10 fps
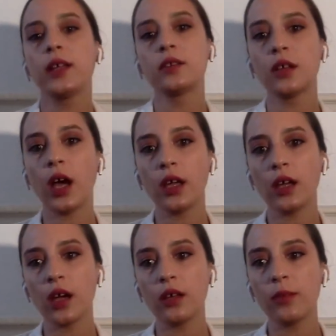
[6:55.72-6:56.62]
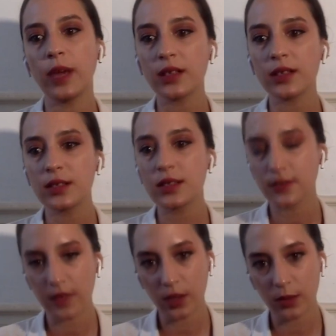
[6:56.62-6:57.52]
and I, I made it
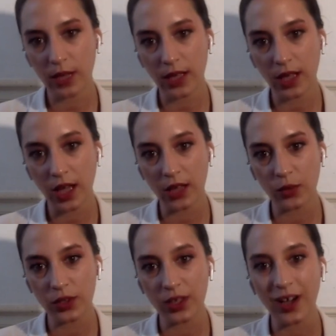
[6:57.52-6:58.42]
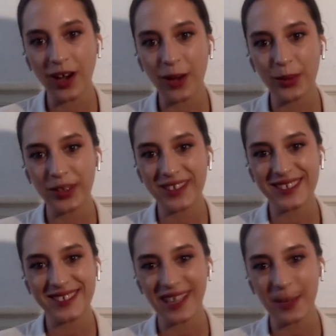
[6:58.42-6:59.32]
this film like a hand woolen
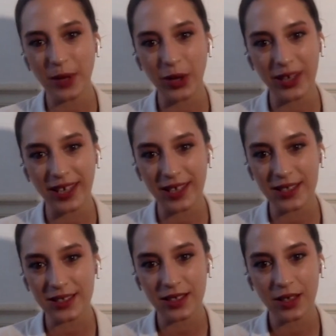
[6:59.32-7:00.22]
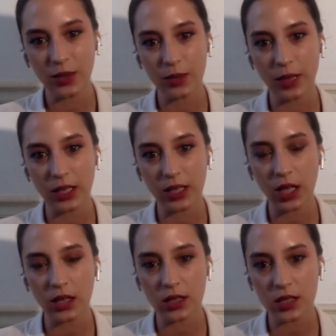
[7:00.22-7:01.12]
carpet i'm calling it with many